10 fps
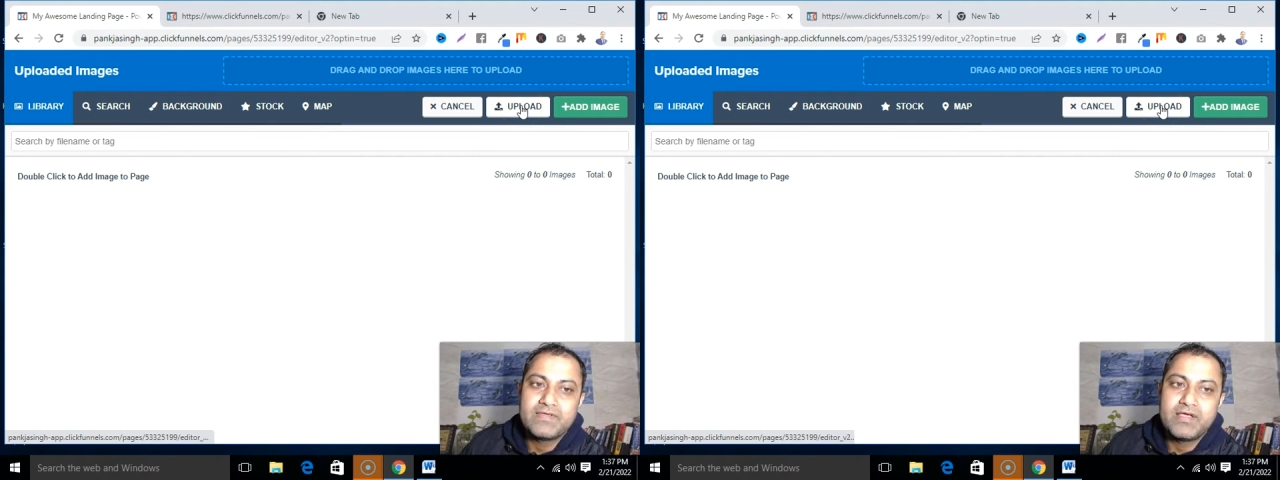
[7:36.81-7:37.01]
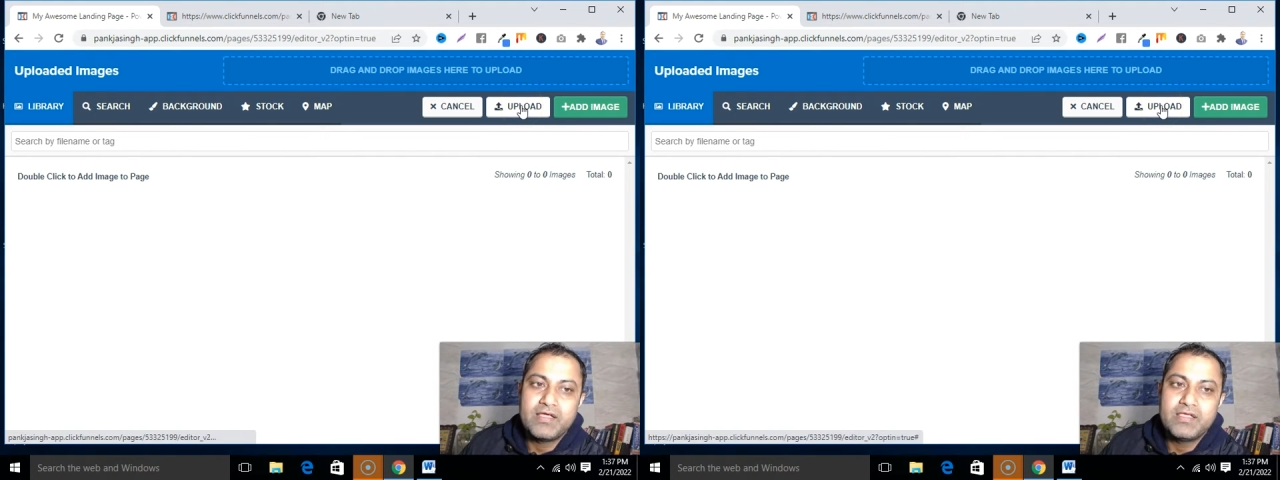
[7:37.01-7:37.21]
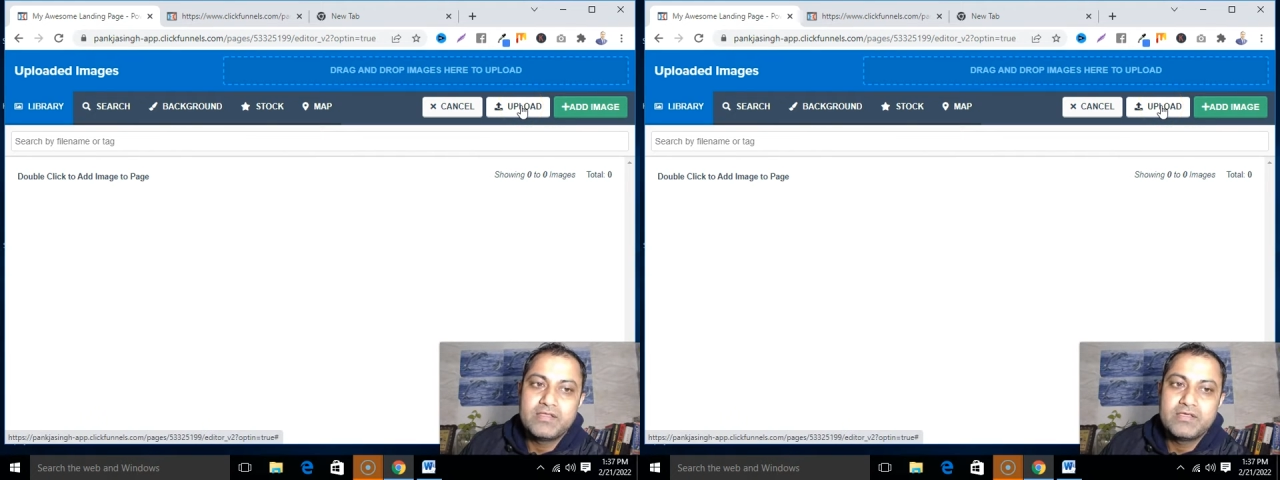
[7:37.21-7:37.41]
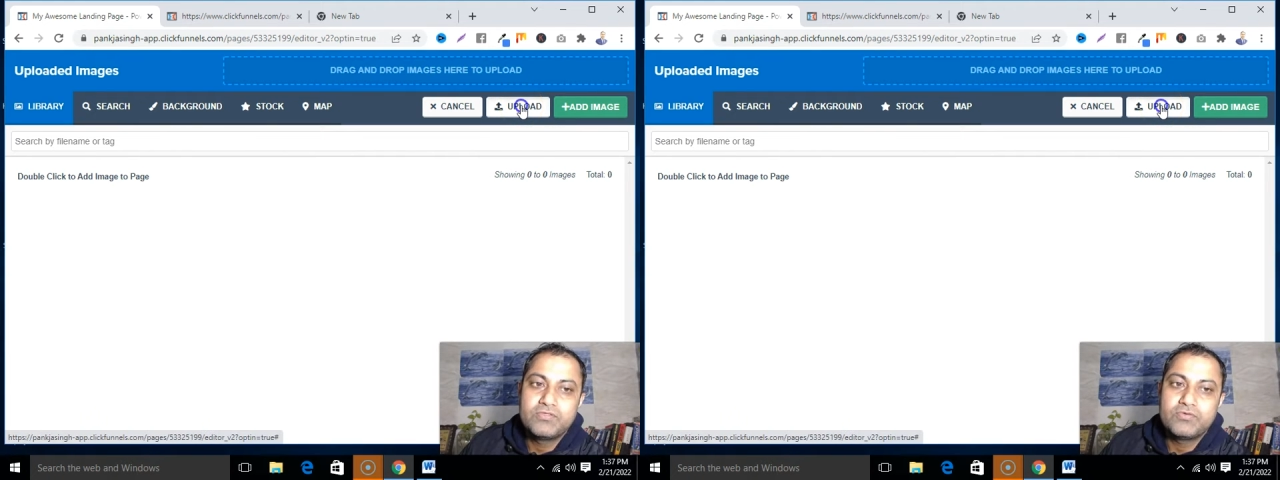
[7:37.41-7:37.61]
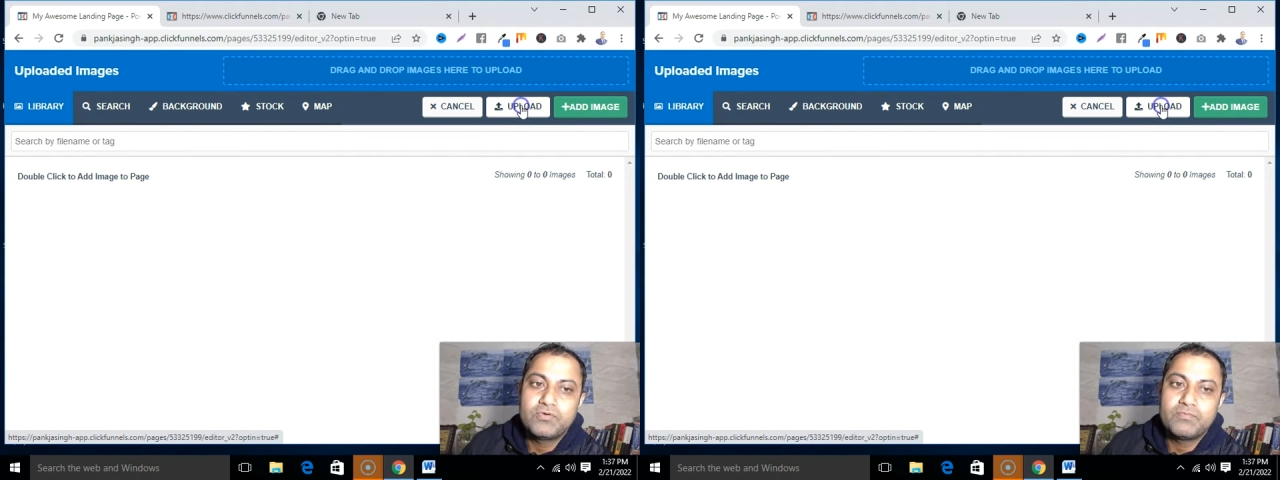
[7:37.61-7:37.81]
I need
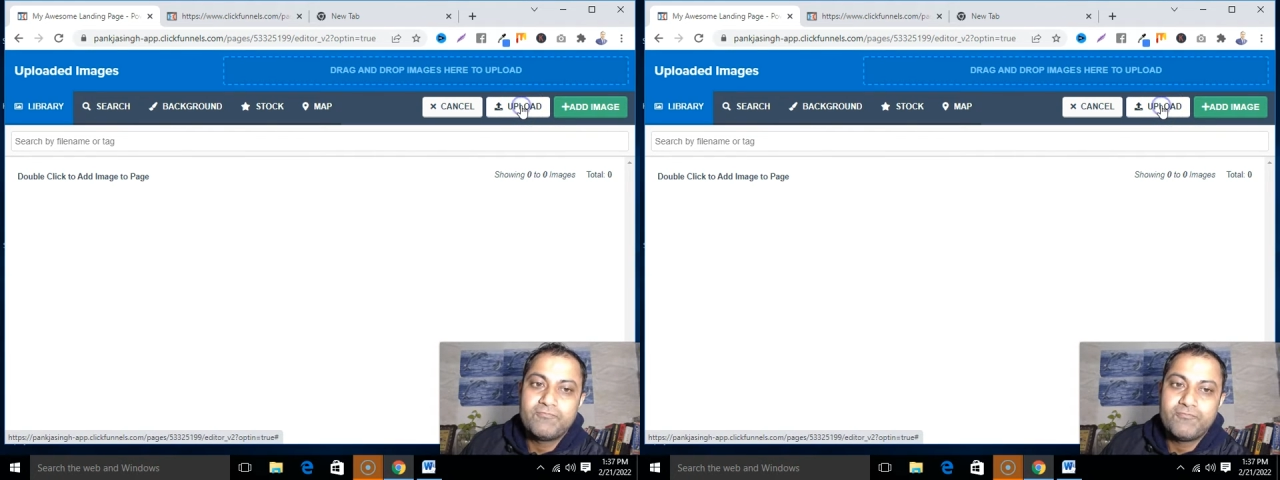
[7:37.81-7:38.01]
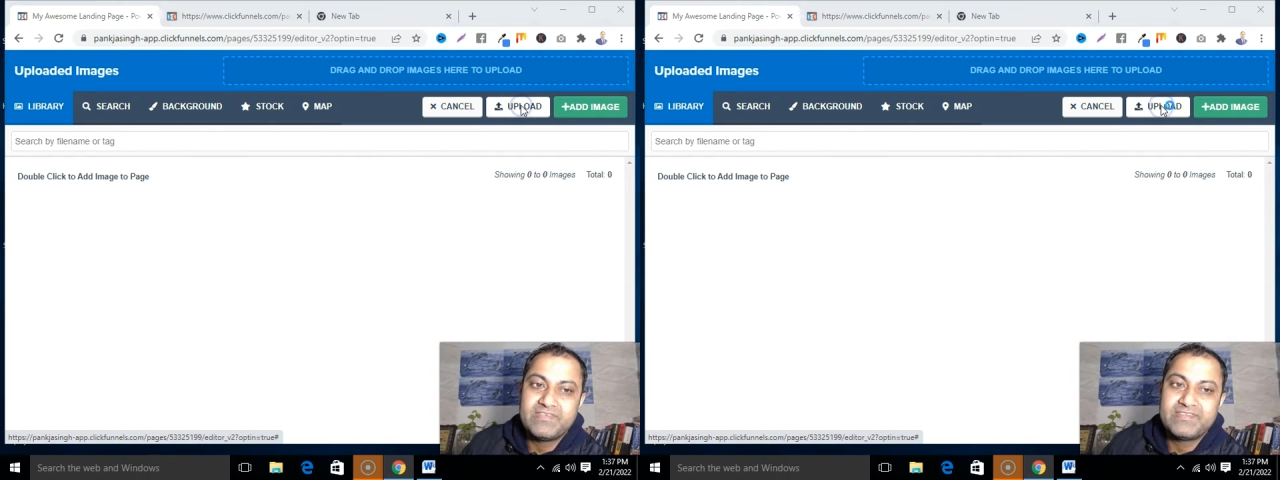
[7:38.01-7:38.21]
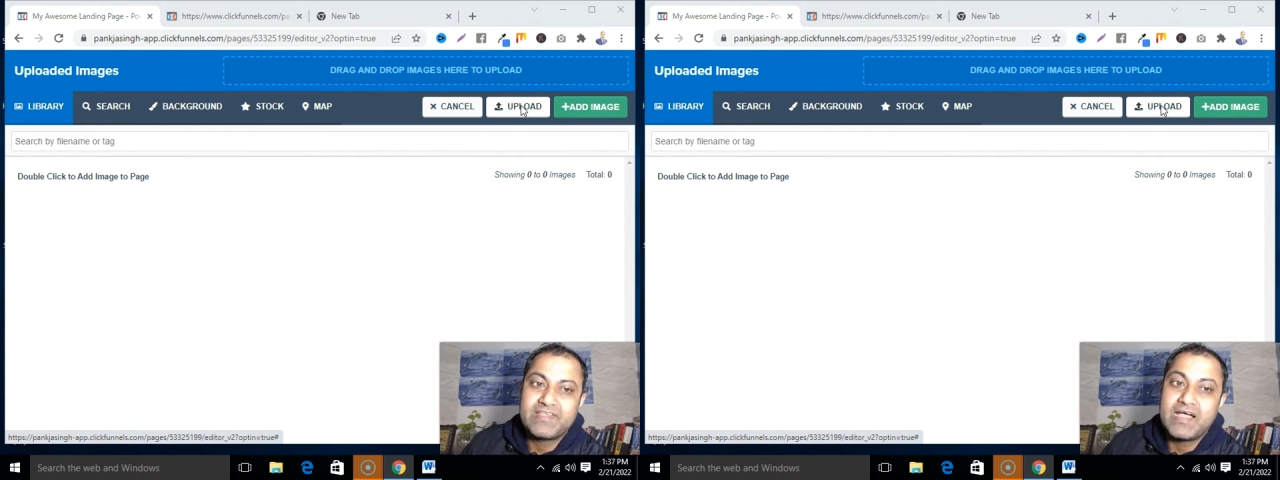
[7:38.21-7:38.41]
to first